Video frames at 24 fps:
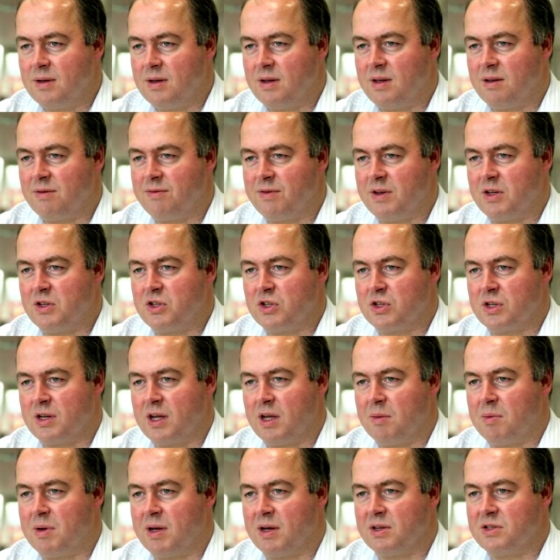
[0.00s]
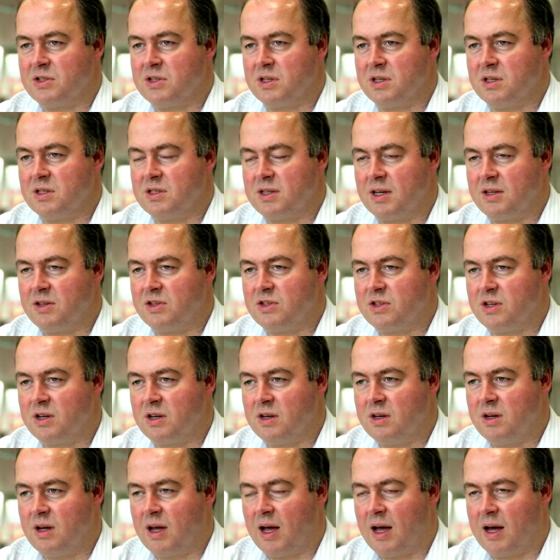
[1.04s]
It features an APS-C
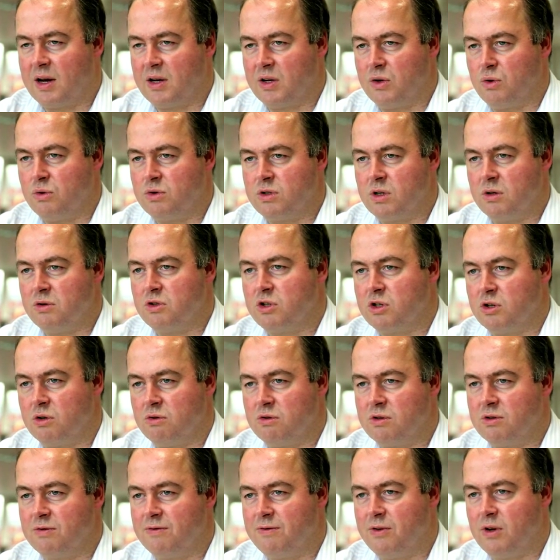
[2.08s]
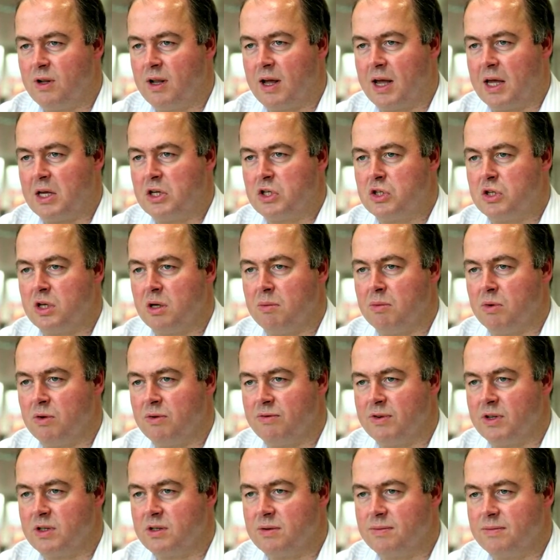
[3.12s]
sensor and it also shoots full HD
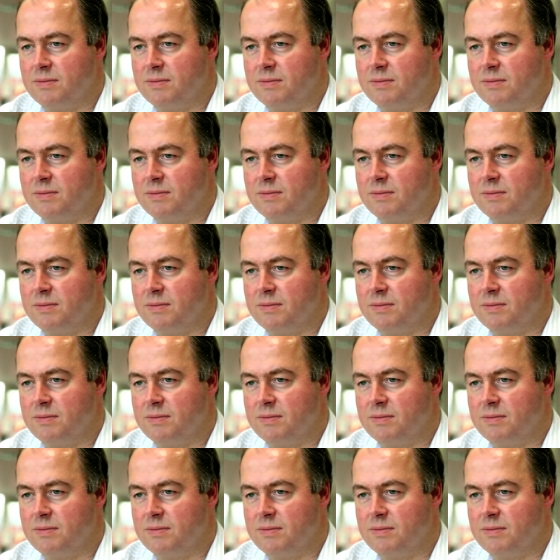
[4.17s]
movies.